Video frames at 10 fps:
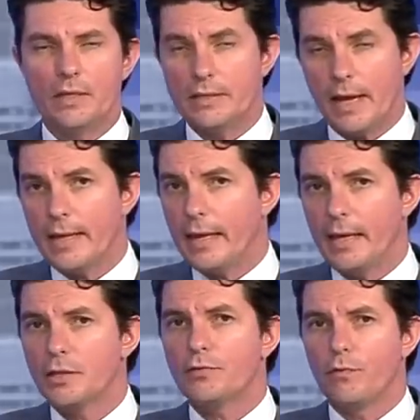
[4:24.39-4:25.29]
You're saying
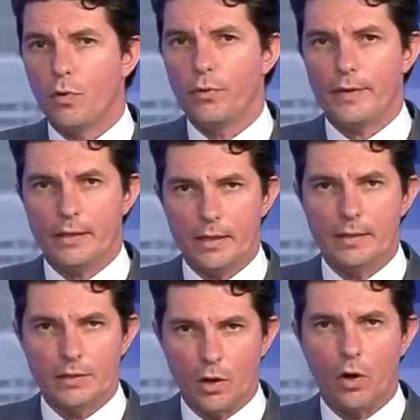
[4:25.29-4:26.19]
henceforth it
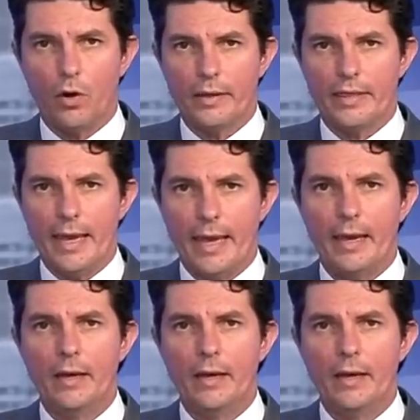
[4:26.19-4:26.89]
is no longer there.